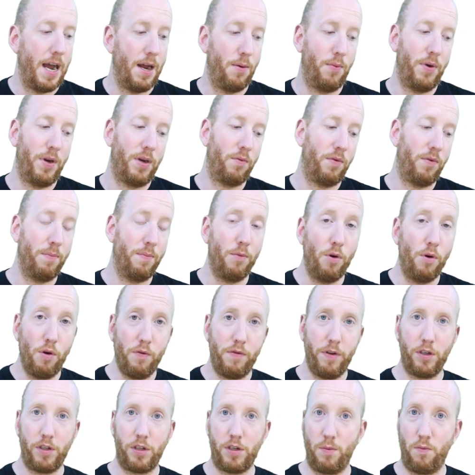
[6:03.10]
with
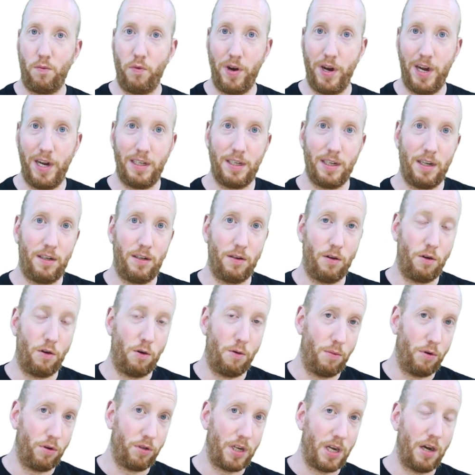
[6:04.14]
removing some weight at the
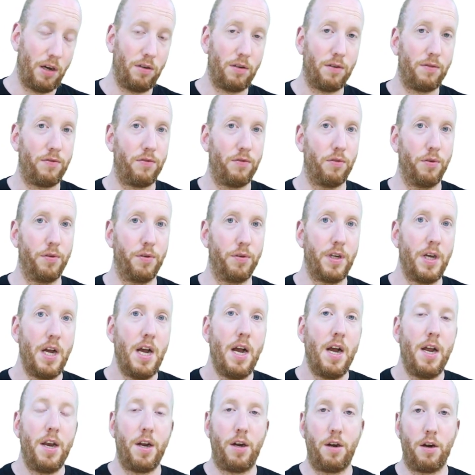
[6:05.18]
almost outer front,
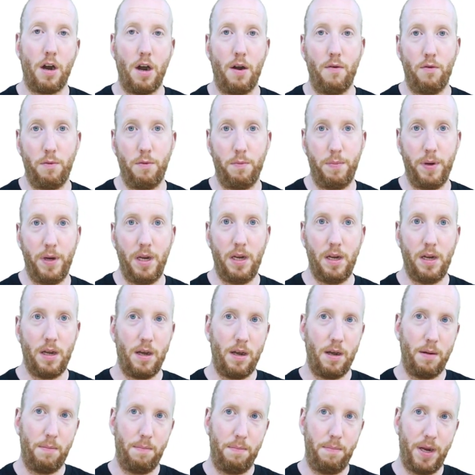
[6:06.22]
the car would be
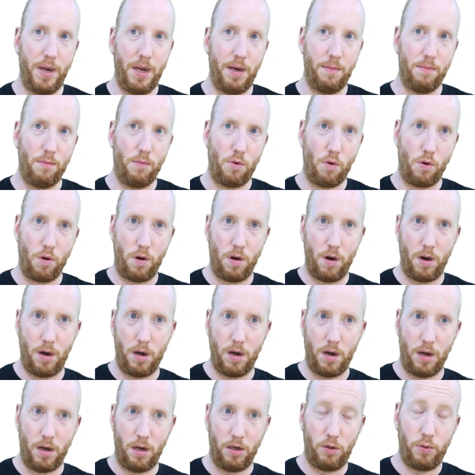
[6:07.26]
a bit more
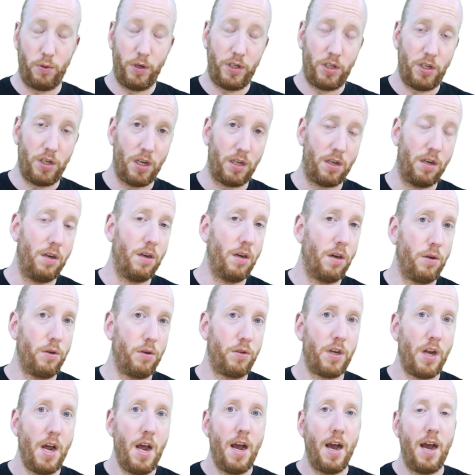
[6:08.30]
twitchy at the
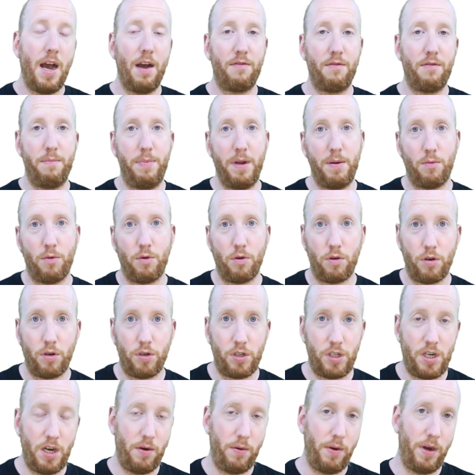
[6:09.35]
nose, have a bit more
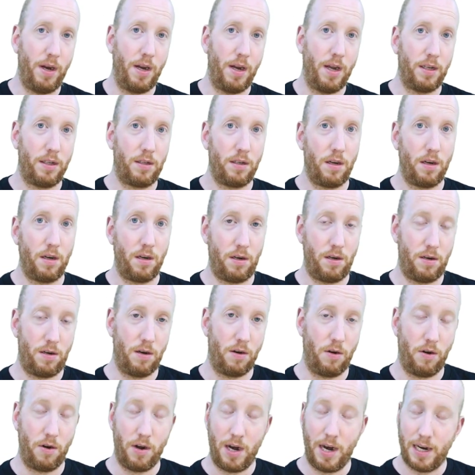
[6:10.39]
steering at
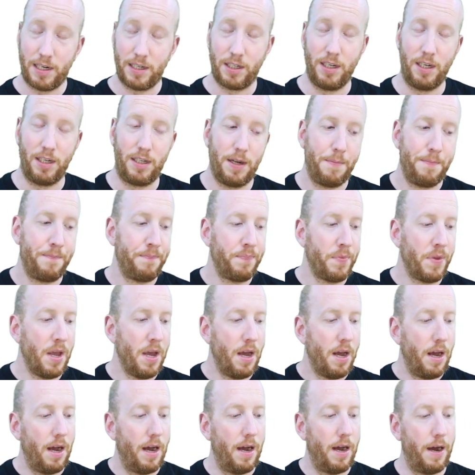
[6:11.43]
corner exit.
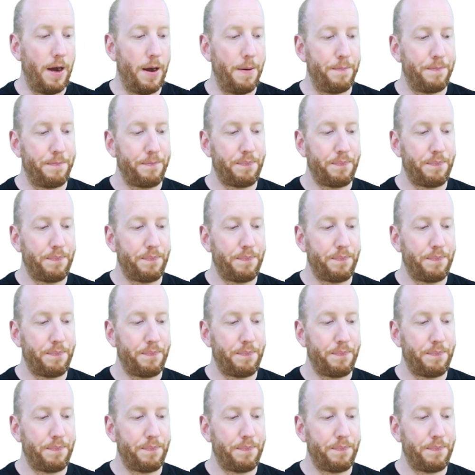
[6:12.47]
Then